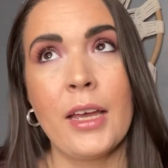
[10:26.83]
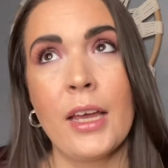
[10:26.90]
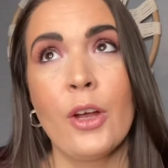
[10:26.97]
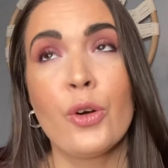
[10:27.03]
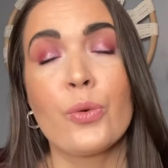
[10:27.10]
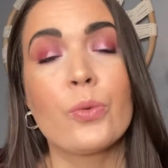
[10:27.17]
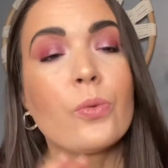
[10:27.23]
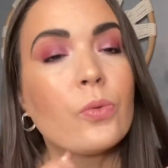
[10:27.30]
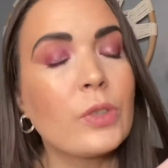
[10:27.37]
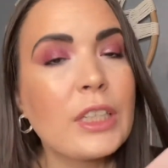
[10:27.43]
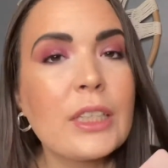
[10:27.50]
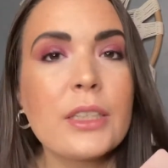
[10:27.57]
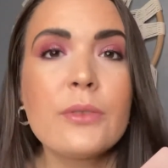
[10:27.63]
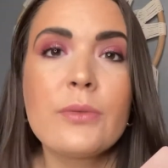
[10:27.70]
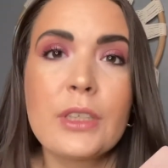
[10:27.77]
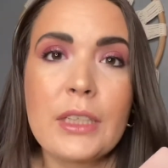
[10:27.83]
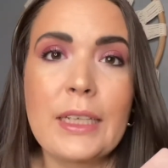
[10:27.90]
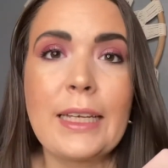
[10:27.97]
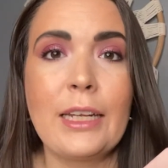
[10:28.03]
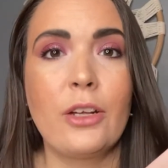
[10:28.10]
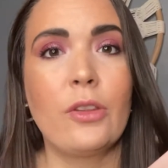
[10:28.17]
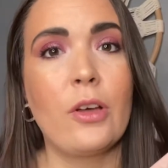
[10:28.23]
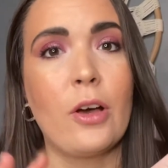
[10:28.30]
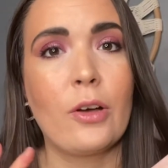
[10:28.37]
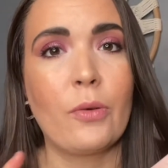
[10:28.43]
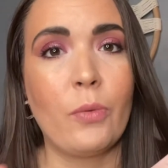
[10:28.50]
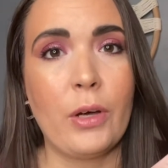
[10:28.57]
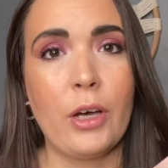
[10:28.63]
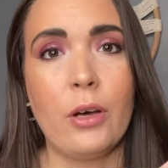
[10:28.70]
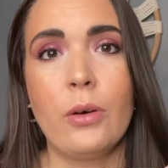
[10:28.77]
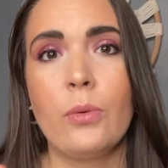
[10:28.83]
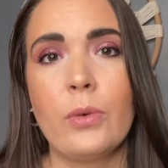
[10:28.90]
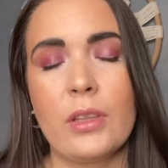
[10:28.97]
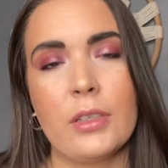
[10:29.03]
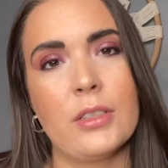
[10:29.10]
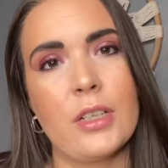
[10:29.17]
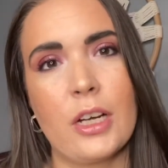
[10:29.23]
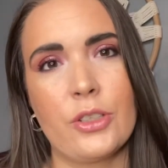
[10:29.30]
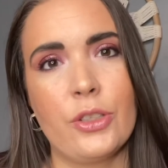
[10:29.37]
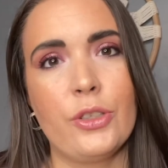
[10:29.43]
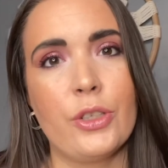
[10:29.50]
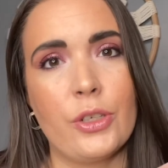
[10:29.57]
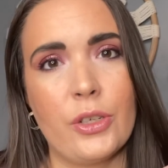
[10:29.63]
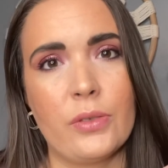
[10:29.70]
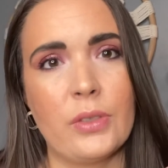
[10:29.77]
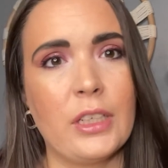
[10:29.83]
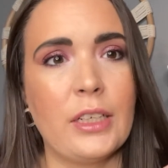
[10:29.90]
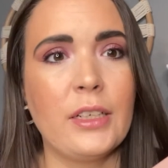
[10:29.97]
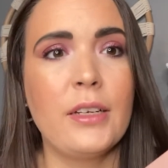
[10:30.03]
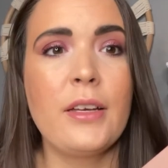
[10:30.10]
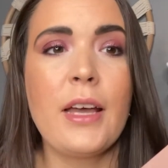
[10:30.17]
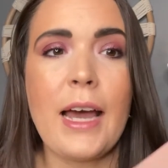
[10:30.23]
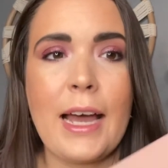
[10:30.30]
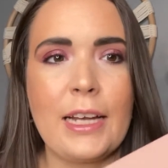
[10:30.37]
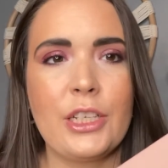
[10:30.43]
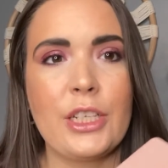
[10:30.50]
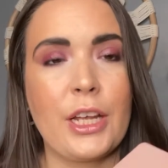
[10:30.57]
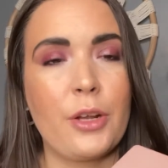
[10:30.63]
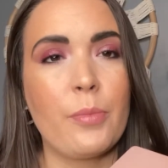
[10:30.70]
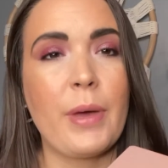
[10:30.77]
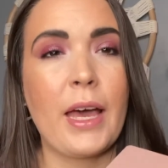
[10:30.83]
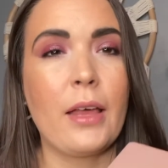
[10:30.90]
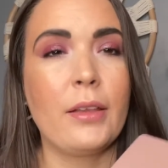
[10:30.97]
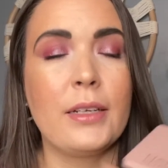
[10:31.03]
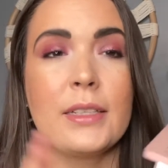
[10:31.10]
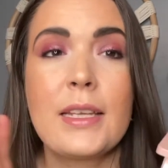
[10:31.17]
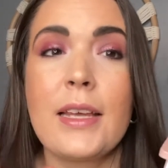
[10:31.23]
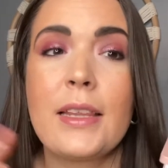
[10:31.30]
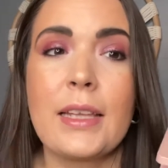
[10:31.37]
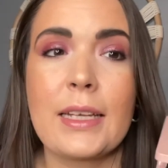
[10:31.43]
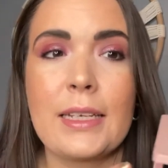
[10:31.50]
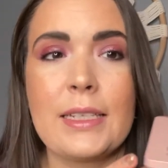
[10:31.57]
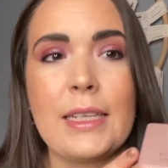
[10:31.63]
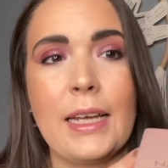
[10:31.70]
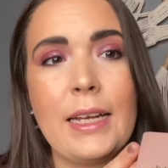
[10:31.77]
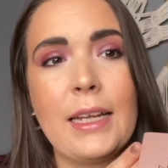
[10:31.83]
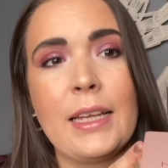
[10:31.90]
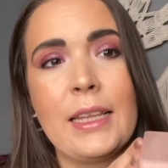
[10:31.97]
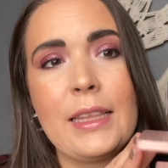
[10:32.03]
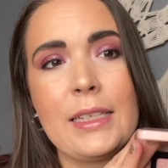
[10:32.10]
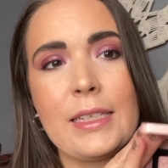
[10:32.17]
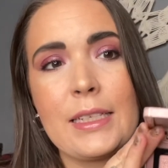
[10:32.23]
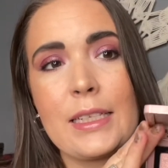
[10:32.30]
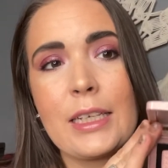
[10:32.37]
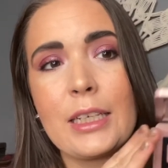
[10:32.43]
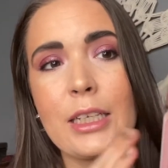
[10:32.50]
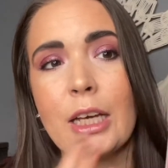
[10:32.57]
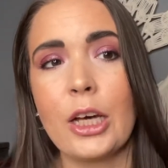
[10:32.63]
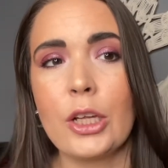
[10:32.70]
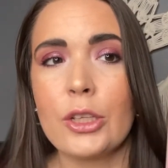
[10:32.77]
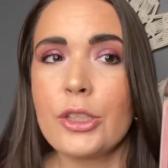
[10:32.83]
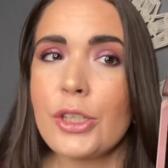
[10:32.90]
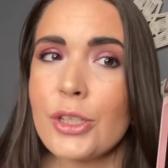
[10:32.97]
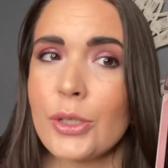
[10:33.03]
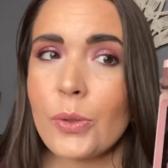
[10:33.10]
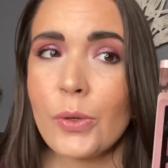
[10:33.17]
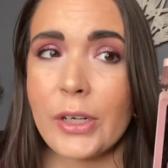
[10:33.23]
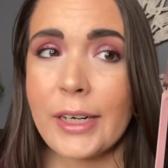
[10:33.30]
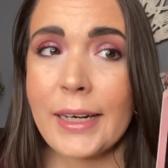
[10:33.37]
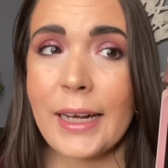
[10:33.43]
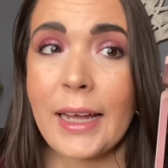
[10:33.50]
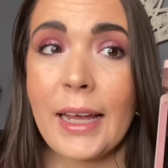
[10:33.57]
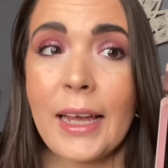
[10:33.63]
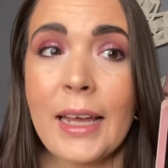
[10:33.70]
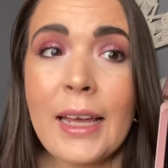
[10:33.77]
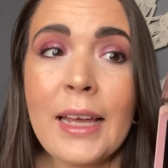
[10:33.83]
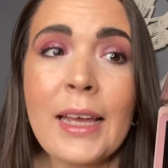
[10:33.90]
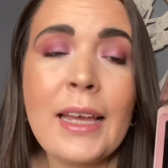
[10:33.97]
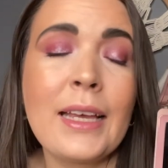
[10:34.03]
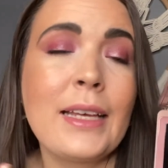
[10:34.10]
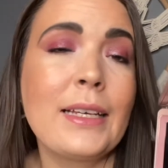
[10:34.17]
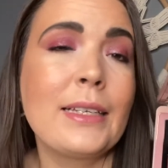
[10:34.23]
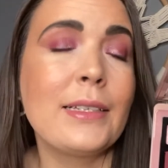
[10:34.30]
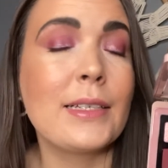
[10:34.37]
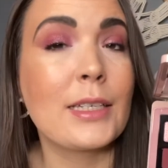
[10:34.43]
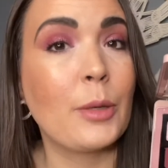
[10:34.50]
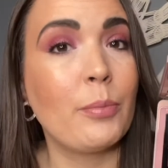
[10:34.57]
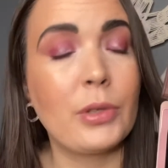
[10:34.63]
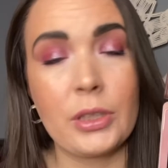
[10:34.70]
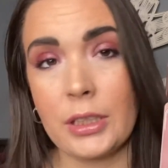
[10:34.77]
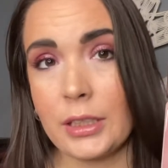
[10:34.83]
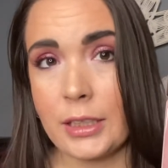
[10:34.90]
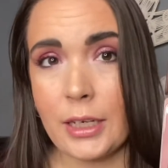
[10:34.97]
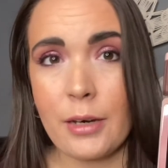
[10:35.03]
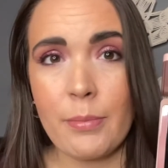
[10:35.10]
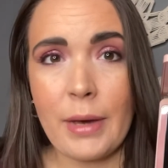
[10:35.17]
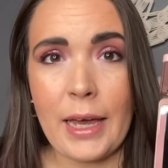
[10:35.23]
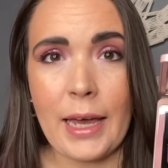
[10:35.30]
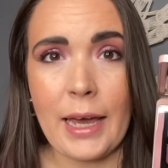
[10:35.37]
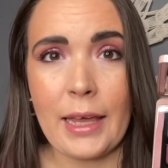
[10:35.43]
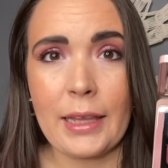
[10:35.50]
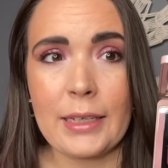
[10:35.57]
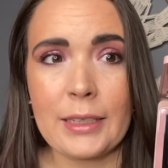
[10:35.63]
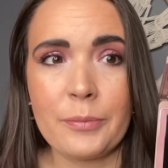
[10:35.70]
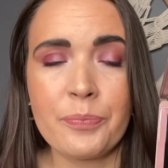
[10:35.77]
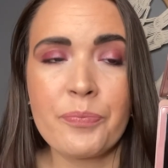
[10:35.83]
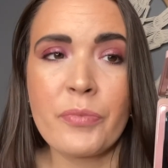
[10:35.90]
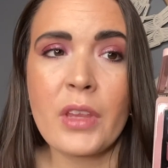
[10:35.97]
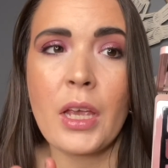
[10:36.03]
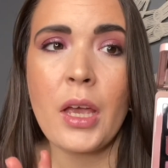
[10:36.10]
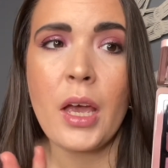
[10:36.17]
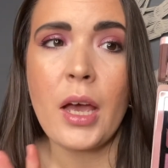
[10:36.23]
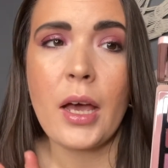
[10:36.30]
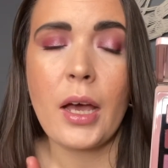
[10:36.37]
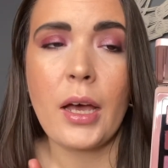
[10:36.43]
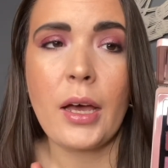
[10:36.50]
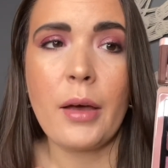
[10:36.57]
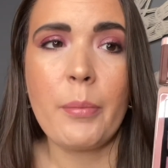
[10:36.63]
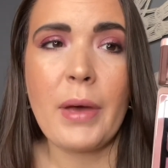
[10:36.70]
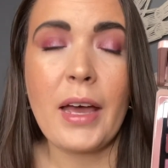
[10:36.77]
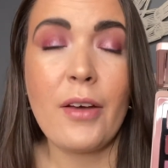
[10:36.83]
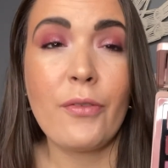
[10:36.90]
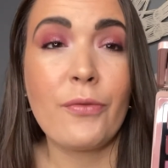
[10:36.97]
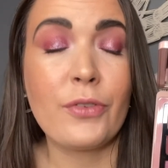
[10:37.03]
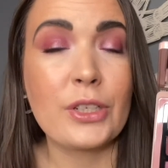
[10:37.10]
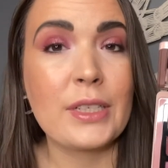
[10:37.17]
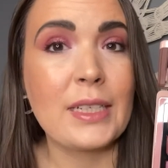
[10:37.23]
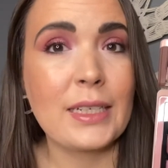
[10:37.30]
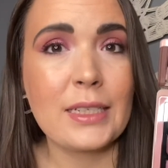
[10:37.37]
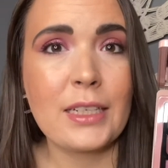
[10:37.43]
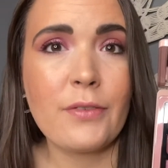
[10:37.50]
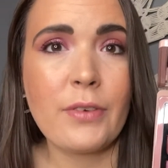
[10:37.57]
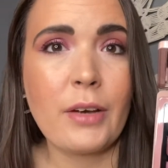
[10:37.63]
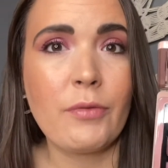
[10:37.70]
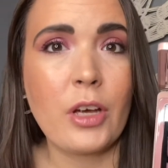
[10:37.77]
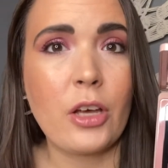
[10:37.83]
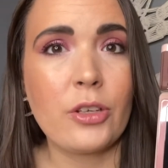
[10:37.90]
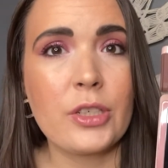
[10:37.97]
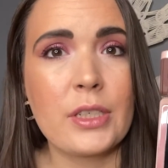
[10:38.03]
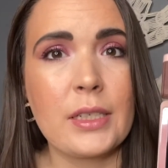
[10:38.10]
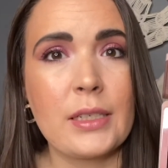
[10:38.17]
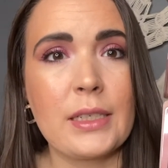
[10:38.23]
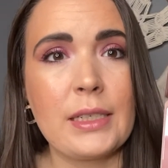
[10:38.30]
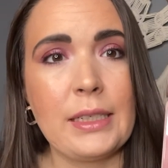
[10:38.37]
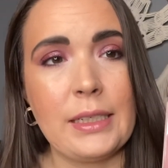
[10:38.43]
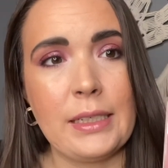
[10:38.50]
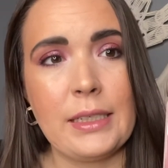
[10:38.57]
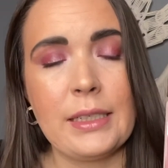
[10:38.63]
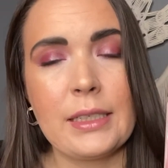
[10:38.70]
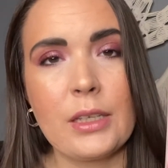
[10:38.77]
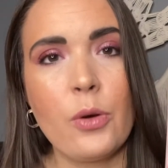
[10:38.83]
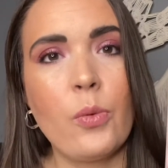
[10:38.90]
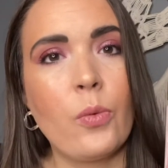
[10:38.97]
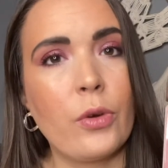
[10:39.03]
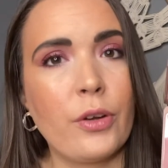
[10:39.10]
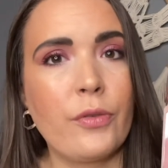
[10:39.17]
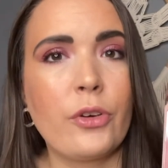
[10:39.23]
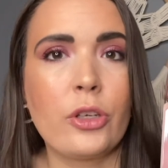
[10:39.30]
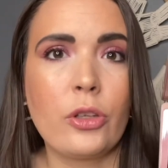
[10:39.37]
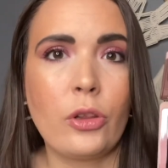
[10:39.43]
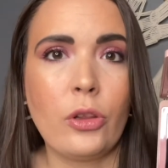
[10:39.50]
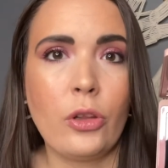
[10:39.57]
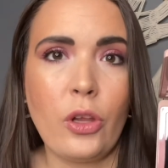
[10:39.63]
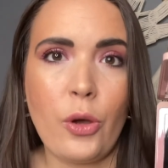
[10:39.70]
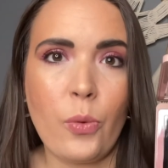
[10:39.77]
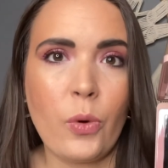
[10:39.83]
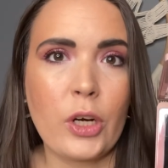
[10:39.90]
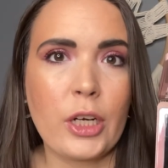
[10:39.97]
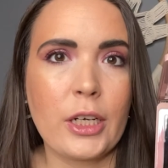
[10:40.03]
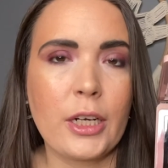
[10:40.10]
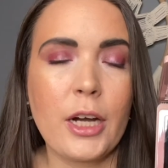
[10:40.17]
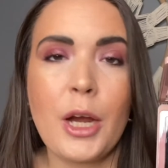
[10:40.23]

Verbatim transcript: really, really get along well with Natasha Denona eyeshadow palettes. Like I said, this color story is completely up my alley. Um, for sixty-five dollars, this is one of her lower